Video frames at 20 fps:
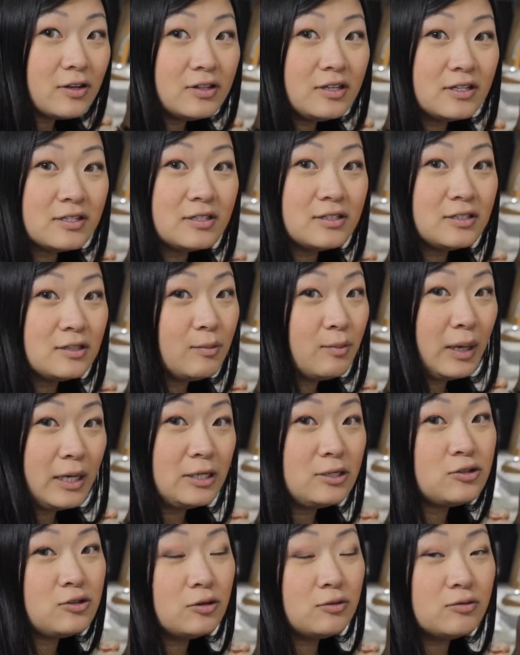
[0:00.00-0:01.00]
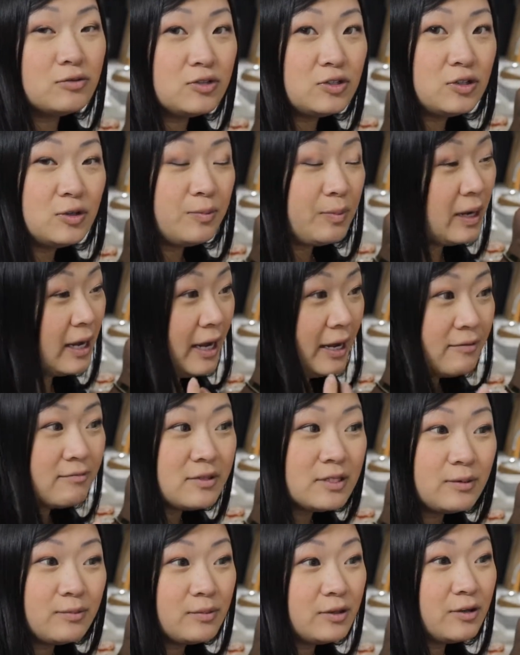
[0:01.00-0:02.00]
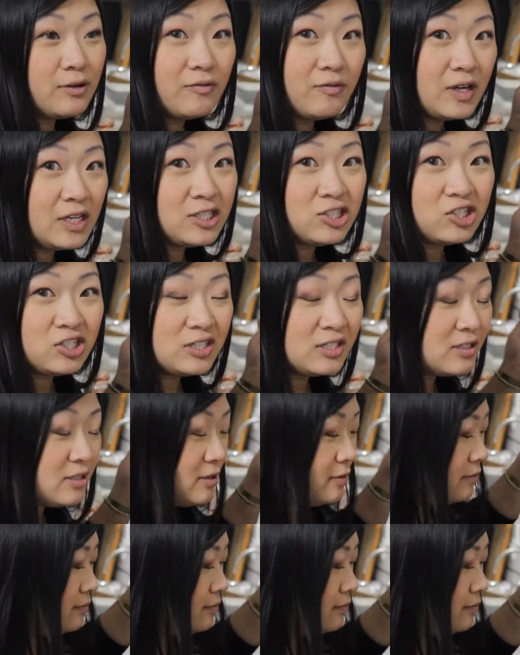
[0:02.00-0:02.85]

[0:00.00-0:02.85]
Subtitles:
this into minestrone soup. I have some little veggies,